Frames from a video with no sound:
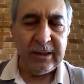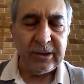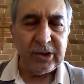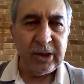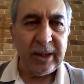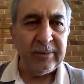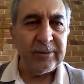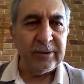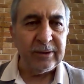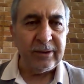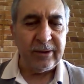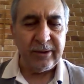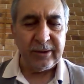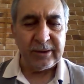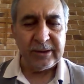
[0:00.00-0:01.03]
chapter
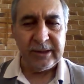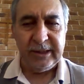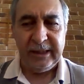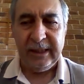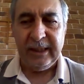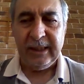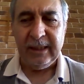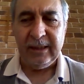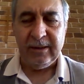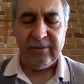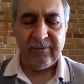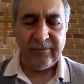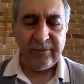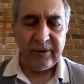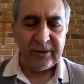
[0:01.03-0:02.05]
13,
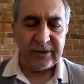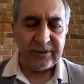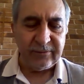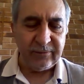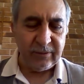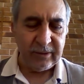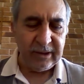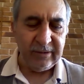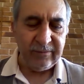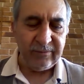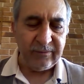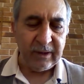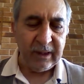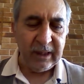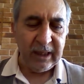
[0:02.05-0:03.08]
verse
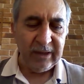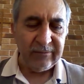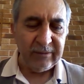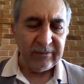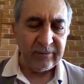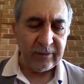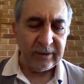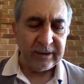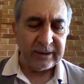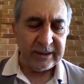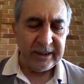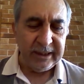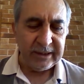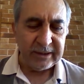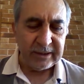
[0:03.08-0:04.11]
45 and
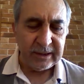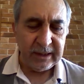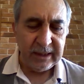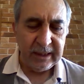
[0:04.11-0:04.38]
46,